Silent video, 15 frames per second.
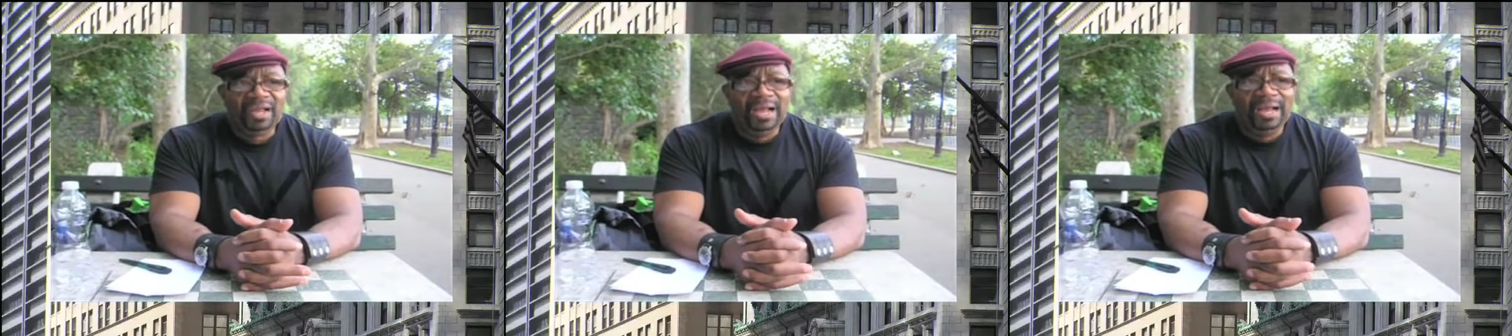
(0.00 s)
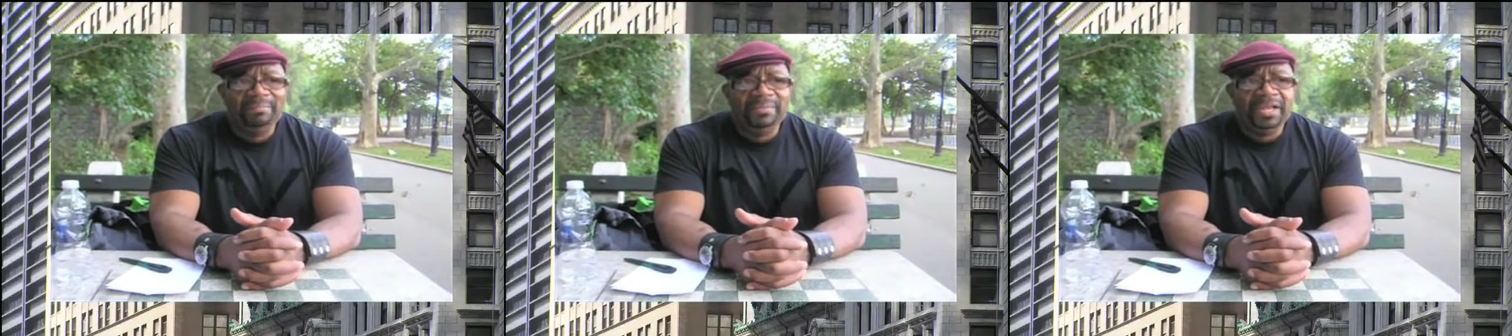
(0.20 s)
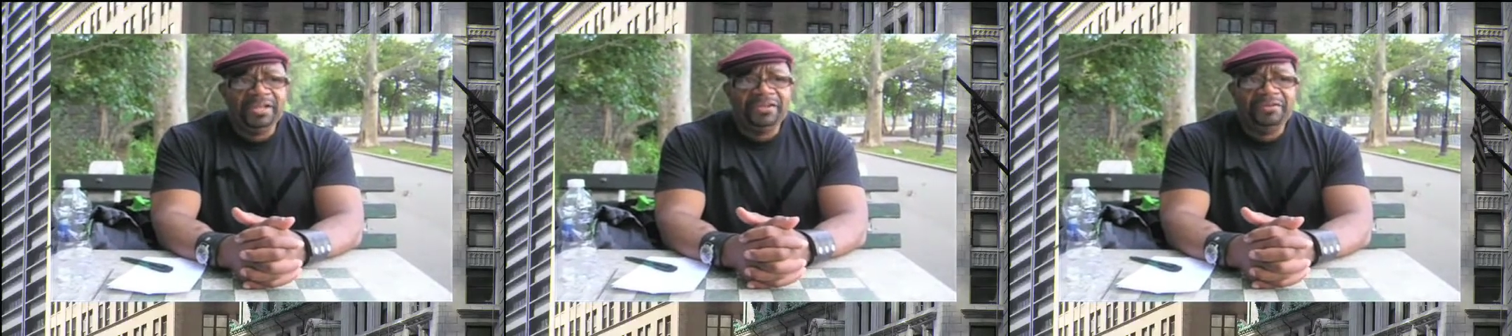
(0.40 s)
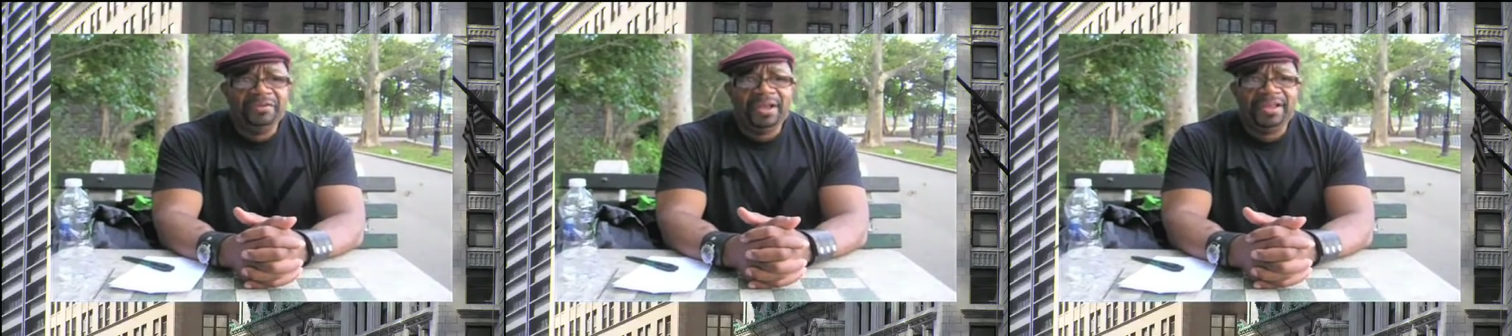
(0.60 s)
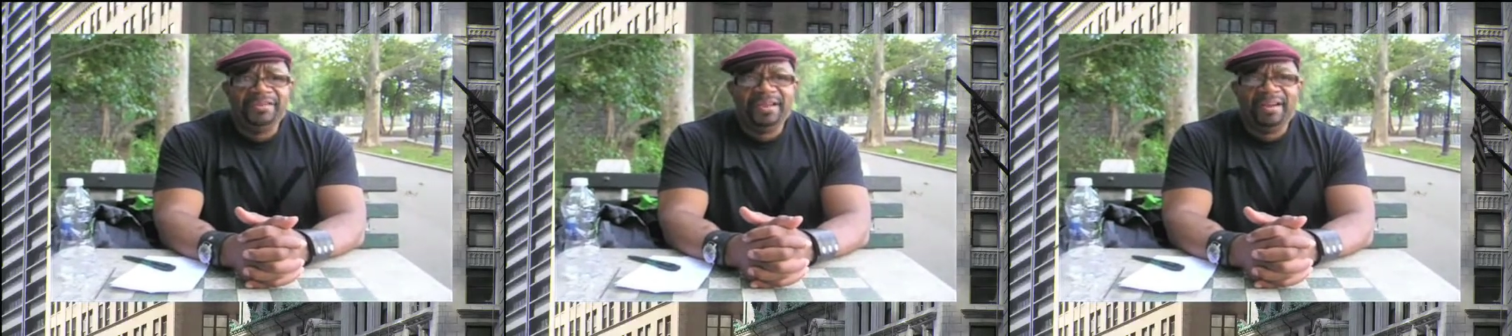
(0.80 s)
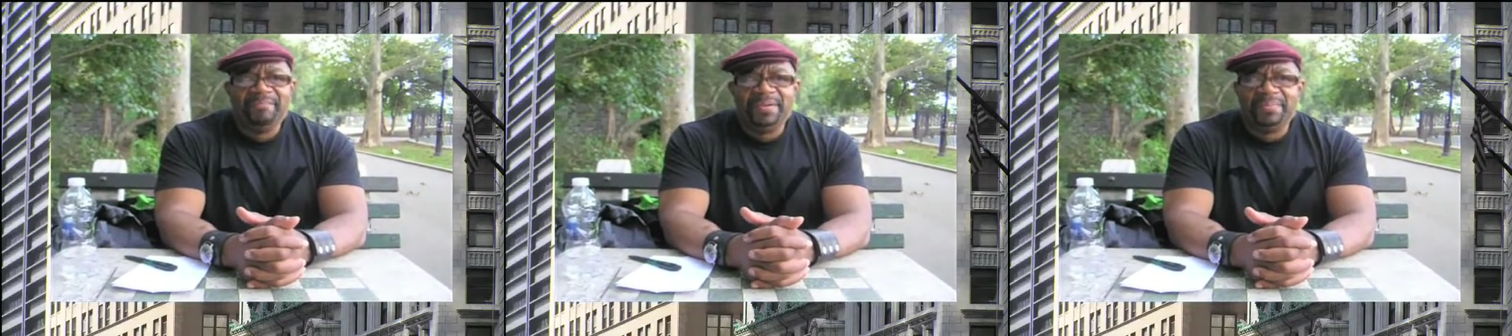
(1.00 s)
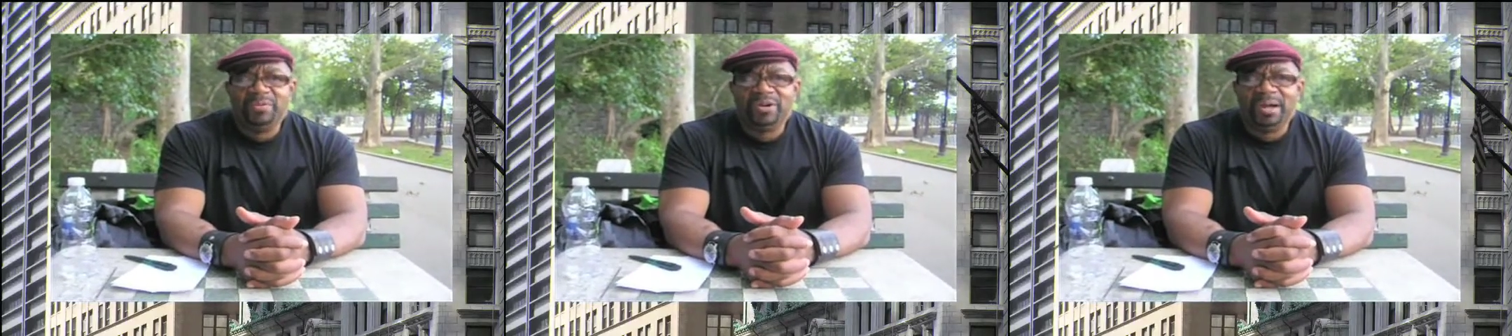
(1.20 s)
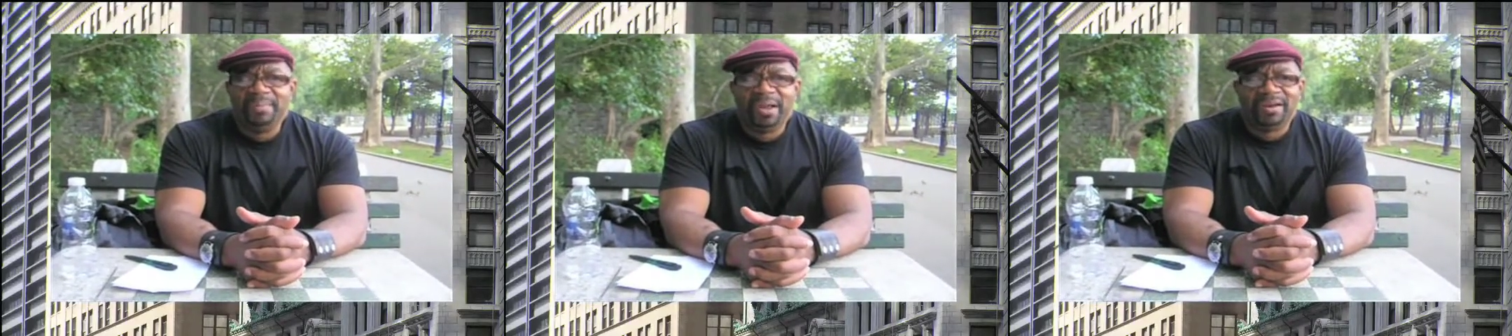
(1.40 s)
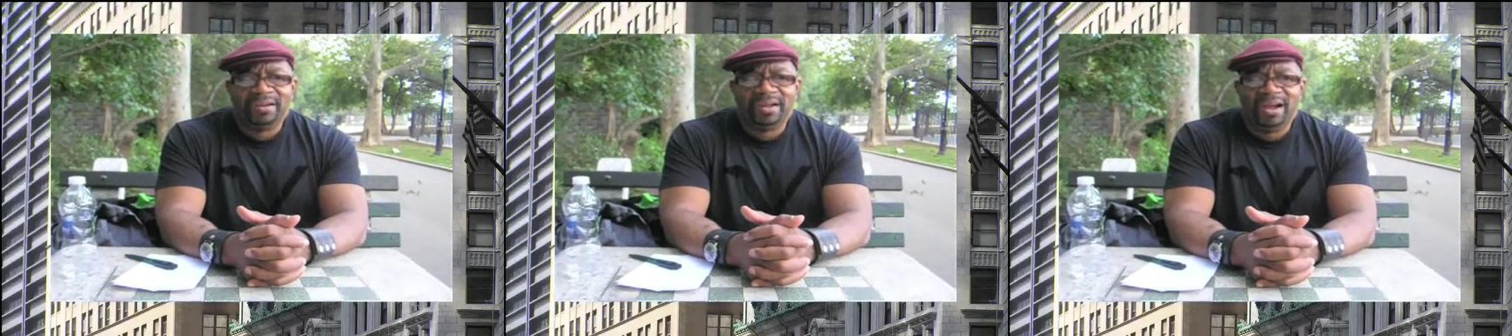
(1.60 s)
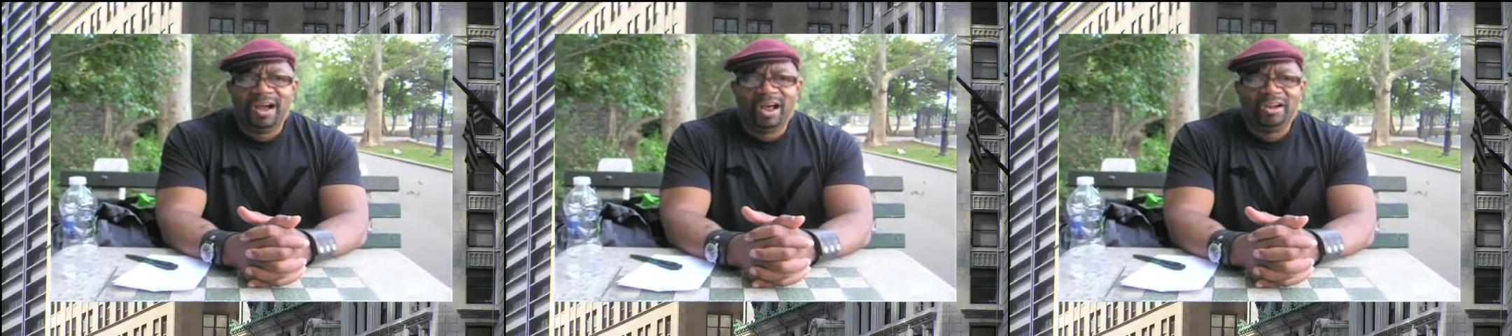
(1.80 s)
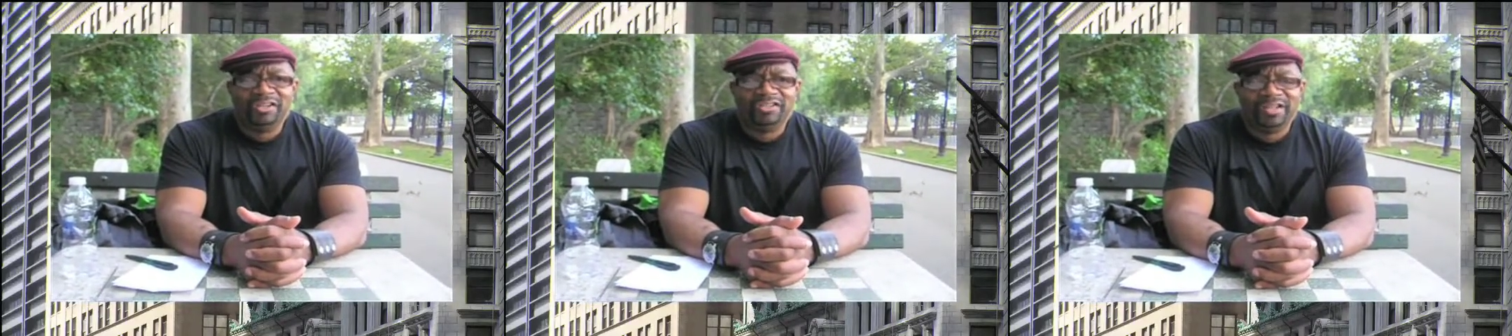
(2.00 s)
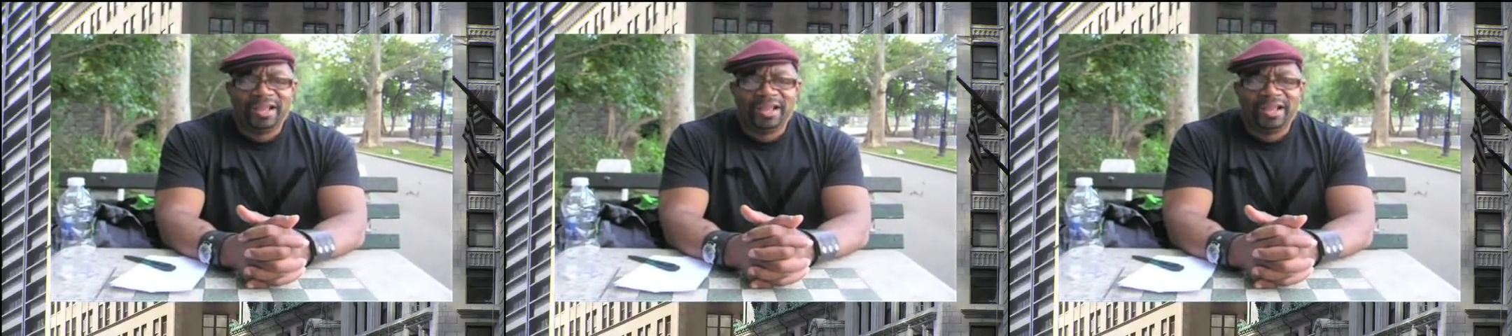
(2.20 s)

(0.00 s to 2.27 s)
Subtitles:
you have people coming out of college,